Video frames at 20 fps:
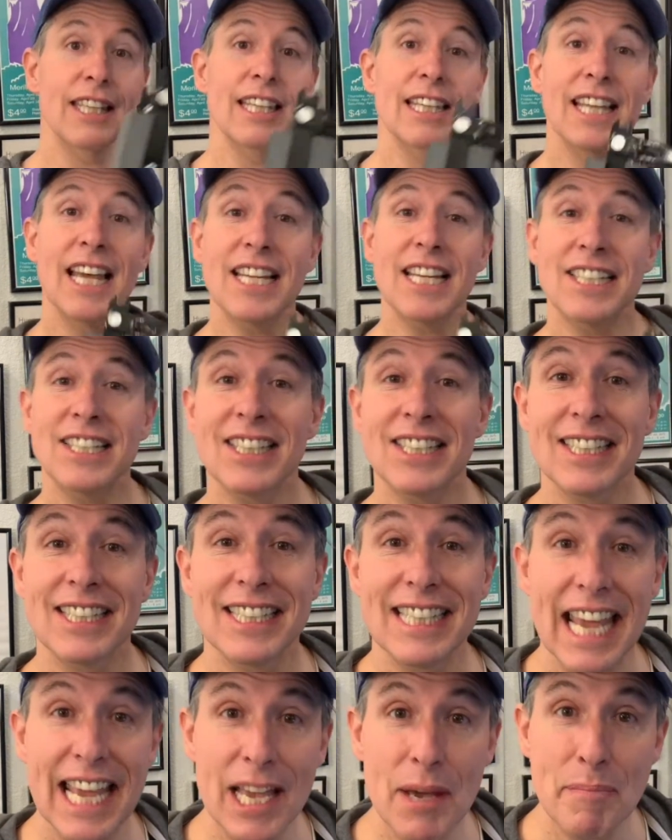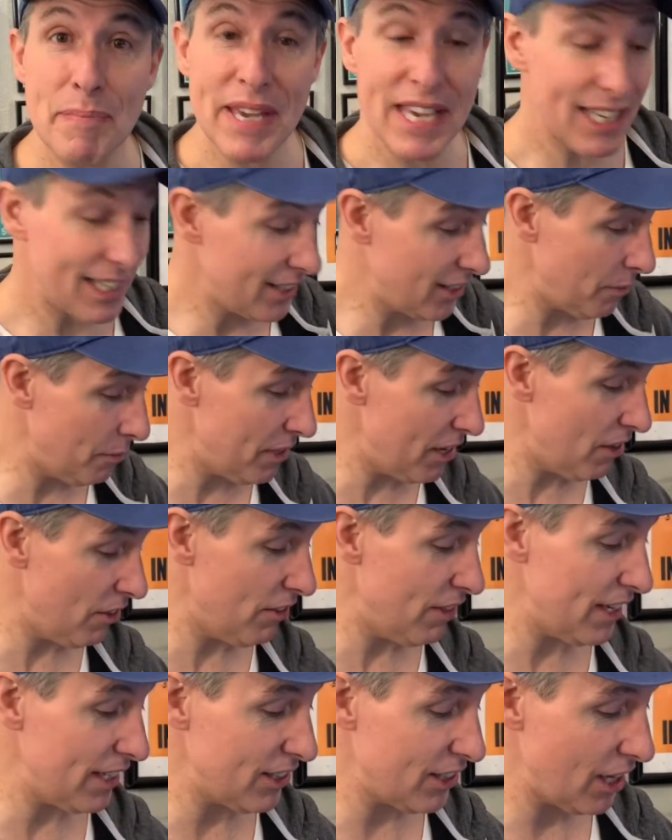Let's take a peek at some of the other
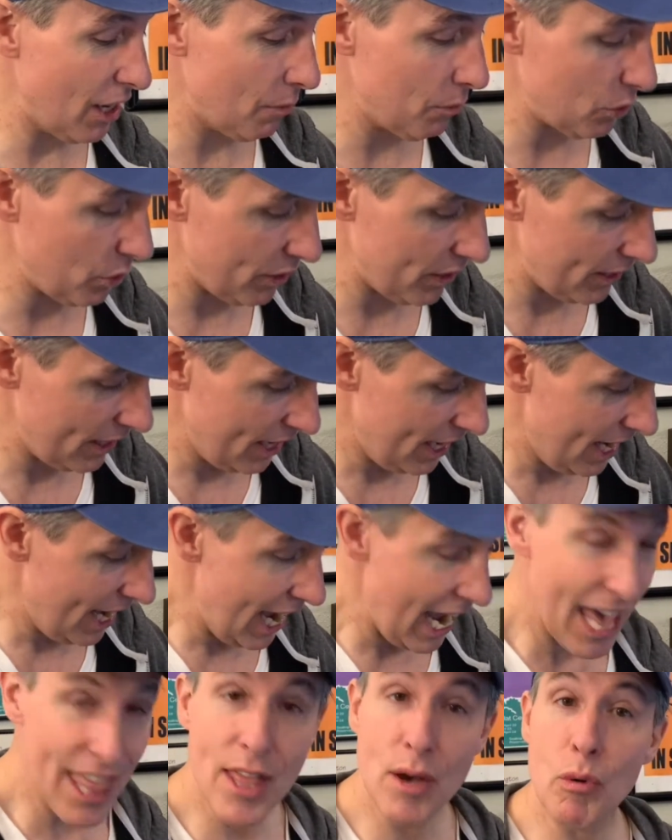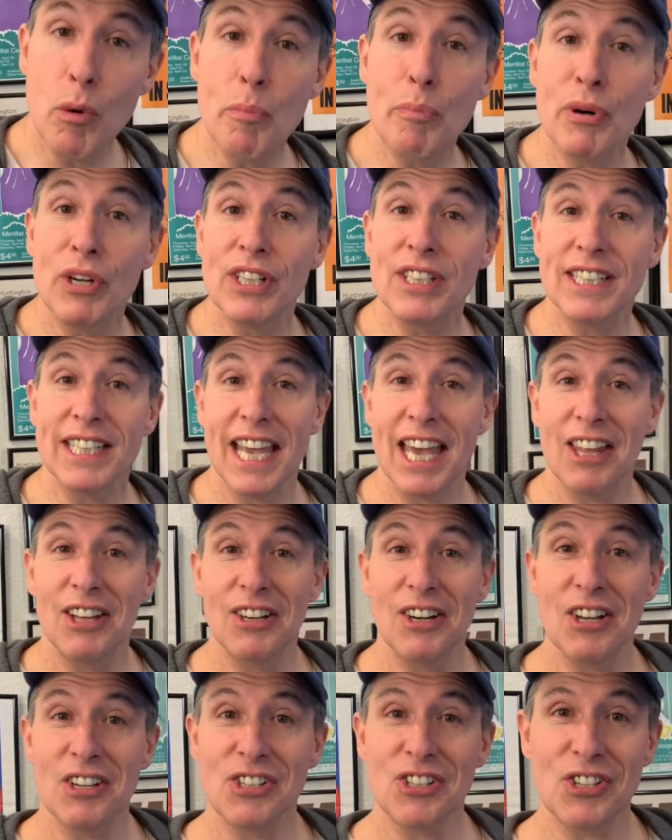things it comes with. And then we'll put it together and
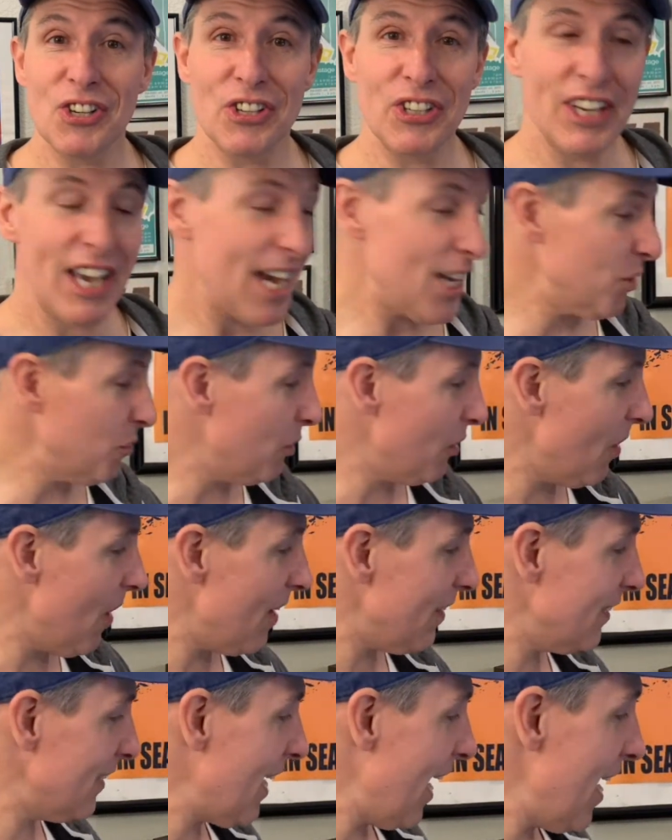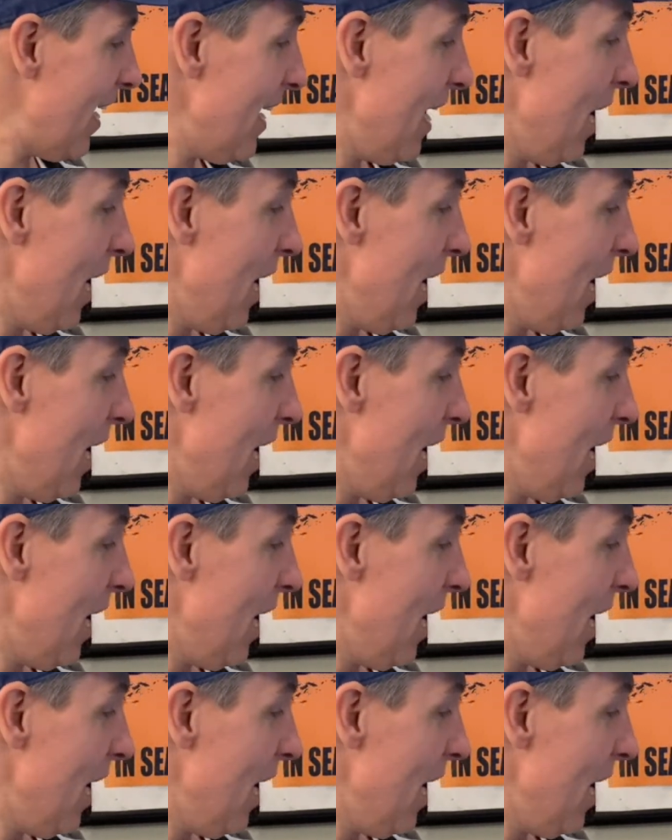I'll show you guys. We'll go outside.